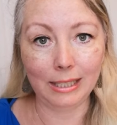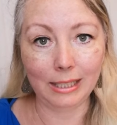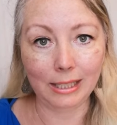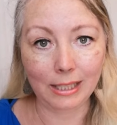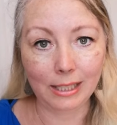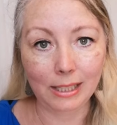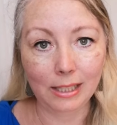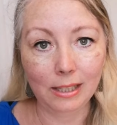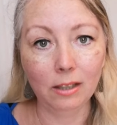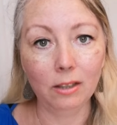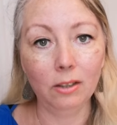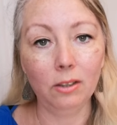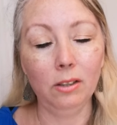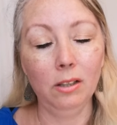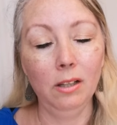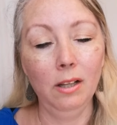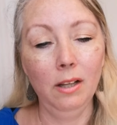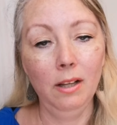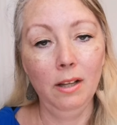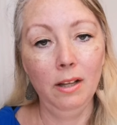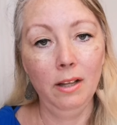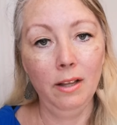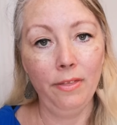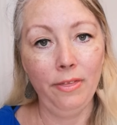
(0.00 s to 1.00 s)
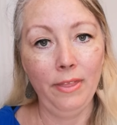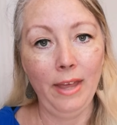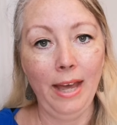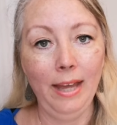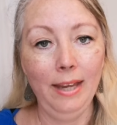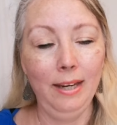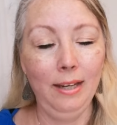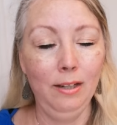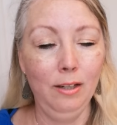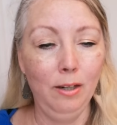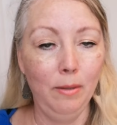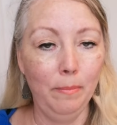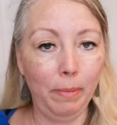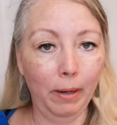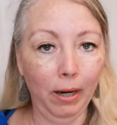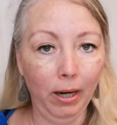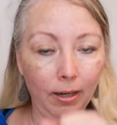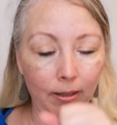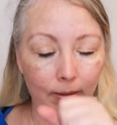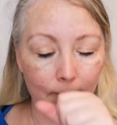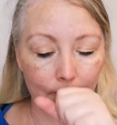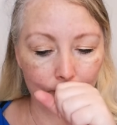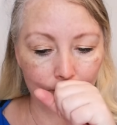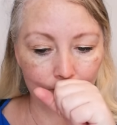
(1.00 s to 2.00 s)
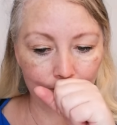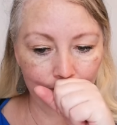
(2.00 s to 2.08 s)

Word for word: heal that inner part